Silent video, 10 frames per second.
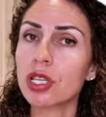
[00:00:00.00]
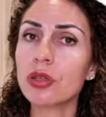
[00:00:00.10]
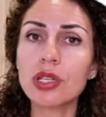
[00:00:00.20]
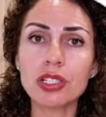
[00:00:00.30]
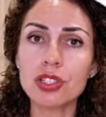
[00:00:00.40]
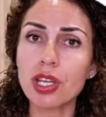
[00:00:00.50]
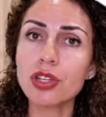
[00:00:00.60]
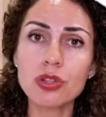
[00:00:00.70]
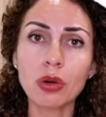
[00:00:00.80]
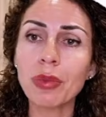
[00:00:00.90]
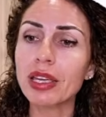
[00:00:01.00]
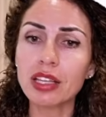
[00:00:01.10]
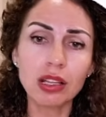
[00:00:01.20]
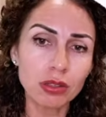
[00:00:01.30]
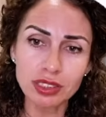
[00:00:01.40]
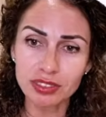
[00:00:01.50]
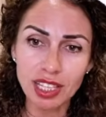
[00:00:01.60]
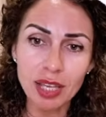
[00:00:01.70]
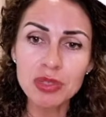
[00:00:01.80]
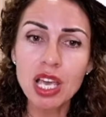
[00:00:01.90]
and you can change your mind a lot of
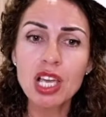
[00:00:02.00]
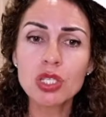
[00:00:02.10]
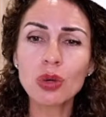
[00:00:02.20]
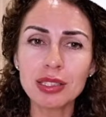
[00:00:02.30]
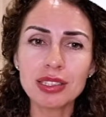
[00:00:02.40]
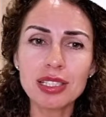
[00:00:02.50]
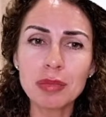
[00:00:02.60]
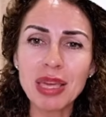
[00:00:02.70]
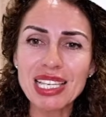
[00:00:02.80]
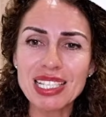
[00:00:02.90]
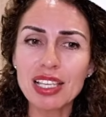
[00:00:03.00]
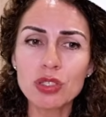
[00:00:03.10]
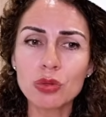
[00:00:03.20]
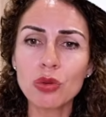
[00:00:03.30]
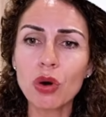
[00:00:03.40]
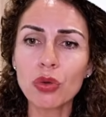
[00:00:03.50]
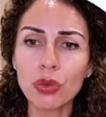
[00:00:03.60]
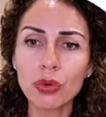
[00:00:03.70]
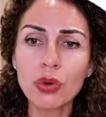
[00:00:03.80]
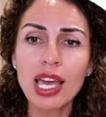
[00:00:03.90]
times. So it doesn't make sense to go
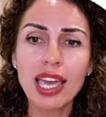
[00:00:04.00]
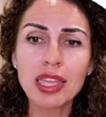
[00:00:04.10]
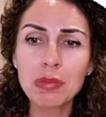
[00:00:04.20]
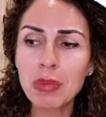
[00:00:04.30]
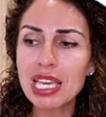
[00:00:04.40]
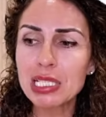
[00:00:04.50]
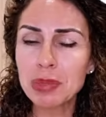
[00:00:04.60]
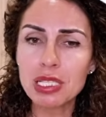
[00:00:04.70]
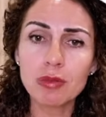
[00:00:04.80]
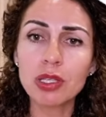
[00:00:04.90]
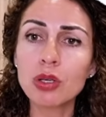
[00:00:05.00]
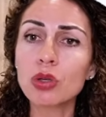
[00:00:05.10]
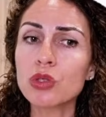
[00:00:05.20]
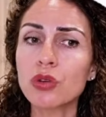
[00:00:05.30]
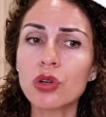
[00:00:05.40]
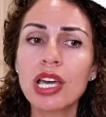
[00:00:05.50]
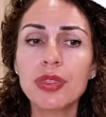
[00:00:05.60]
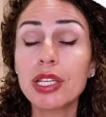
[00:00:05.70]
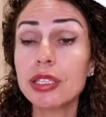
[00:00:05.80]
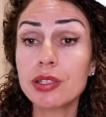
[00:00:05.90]
through and make specific goals for
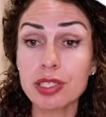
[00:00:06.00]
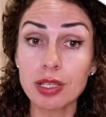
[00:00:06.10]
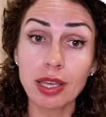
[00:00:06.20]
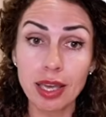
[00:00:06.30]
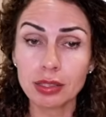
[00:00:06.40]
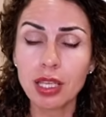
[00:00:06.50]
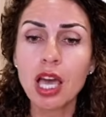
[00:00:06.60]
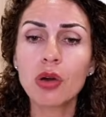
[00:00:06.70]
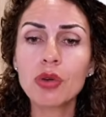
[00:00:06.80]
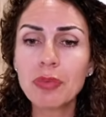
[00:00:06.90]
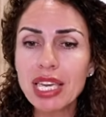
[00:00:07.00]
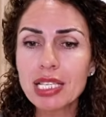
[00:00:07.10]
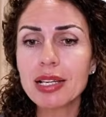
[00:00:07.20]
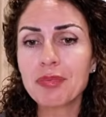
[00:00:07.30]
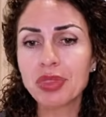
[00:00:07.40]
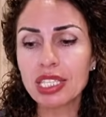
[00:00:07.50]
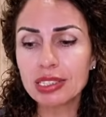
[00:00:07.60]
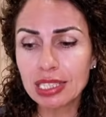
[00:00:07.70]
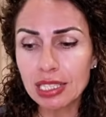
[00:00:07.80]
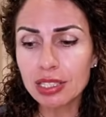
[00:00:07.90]
the years ahead. We make
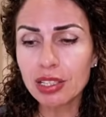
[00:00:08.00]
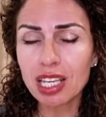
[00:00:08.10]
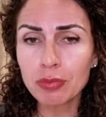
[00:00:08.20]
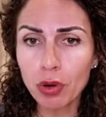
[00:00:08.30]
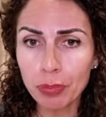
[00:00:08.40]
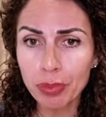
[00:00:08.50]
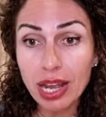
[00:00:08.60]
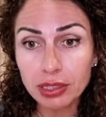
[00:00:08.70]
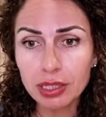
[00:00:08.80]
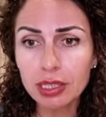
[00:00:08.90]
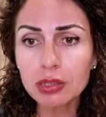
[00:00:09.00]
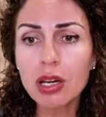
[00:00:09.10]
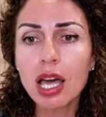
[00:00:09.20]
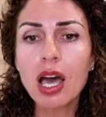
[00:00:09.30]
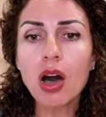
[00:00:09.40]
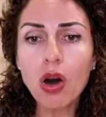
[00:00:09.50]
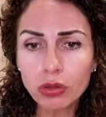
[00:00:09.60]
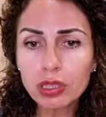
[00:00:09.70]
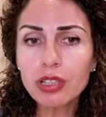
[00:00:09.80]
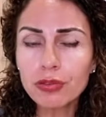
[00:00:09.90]
it clear and more practical
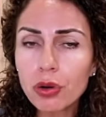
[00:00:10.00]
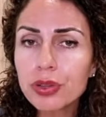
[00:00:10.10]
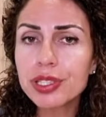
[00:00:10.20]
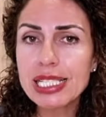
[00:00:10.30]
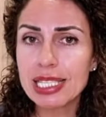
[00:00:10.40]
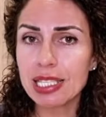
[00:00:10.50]
only for this